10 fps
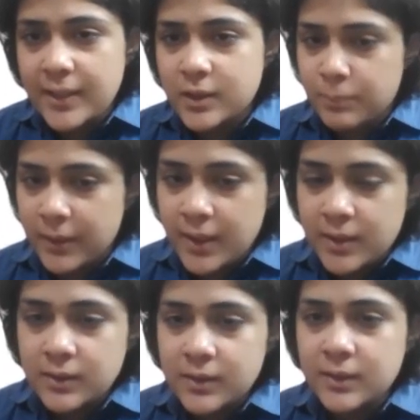their
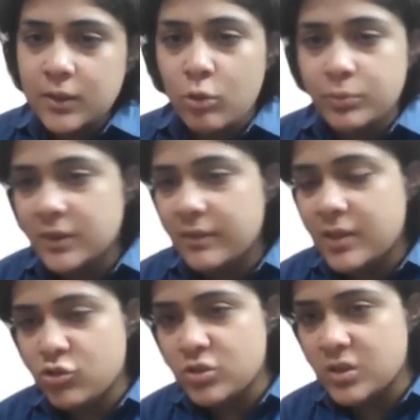experiences and
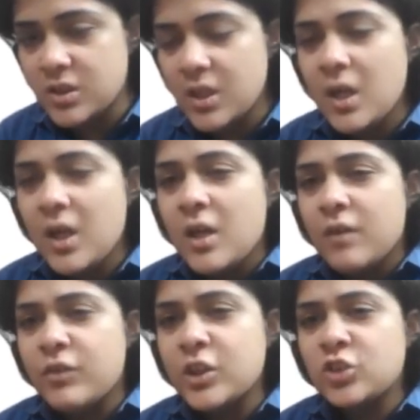observations,
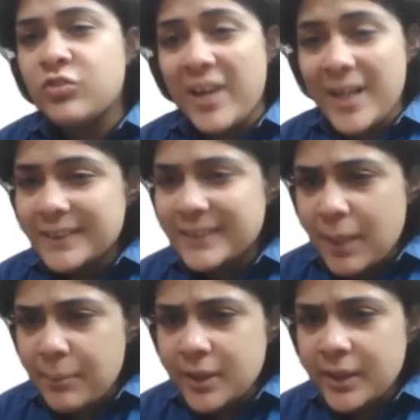which, when
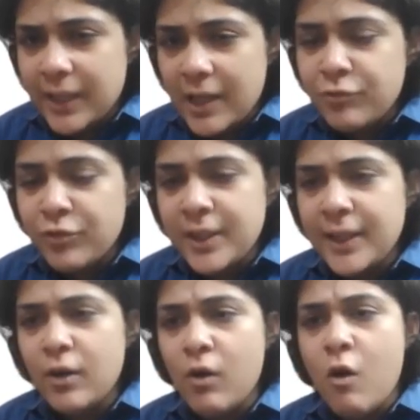examined
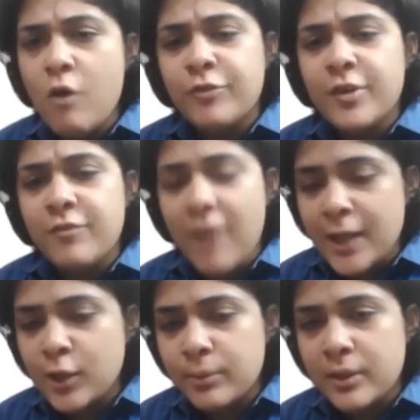carefully, offer
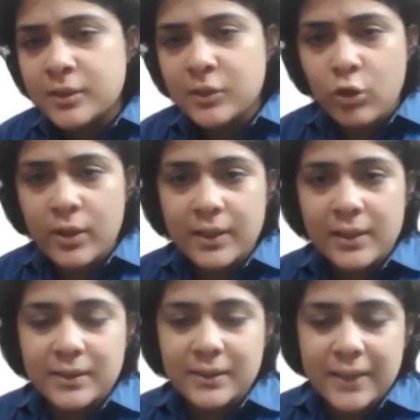valuable
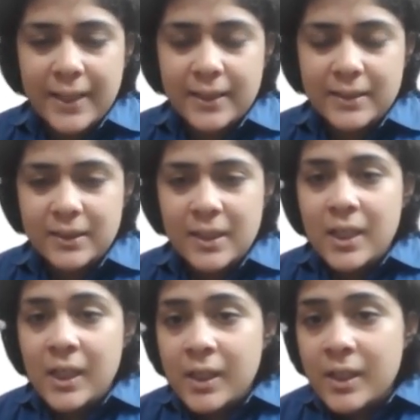historical insights.
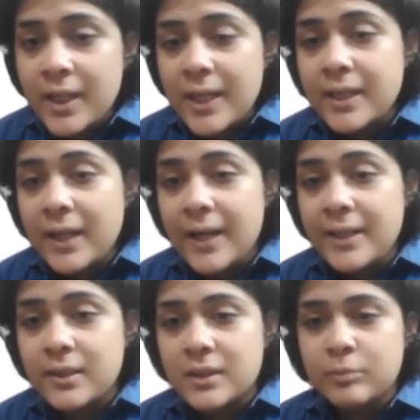Greek
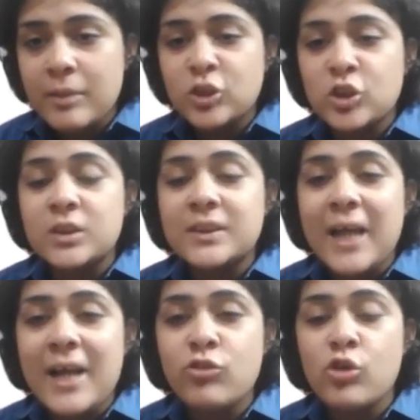writers mentioned
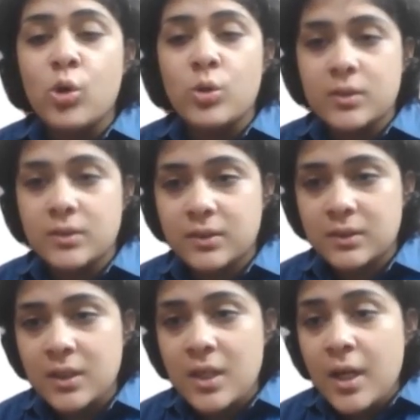
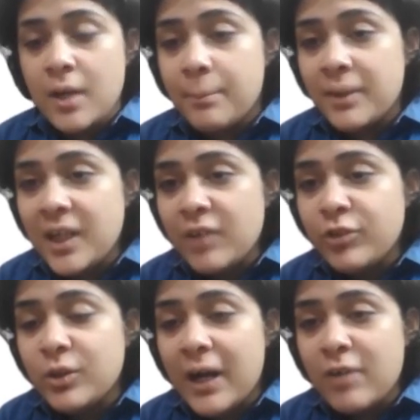Sandrocotus,
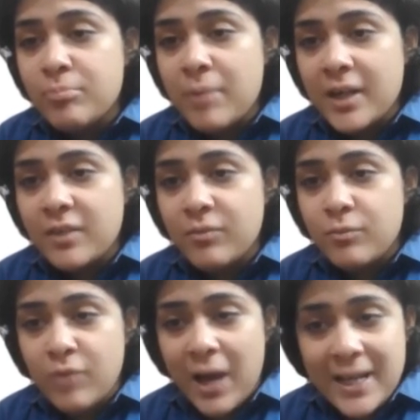believed to have met
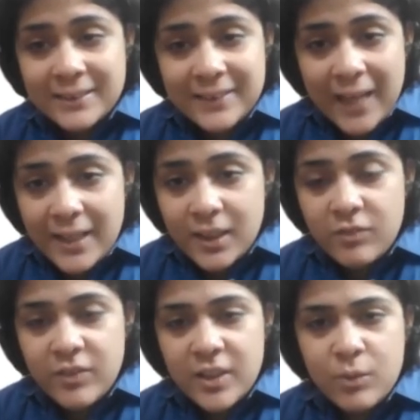
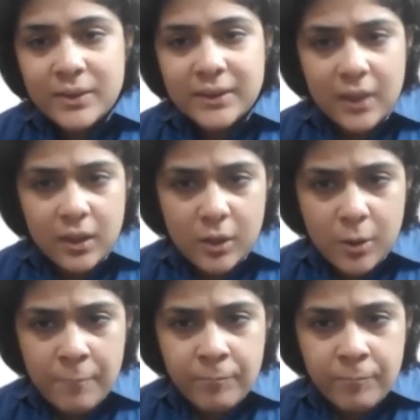Alexander when he was young.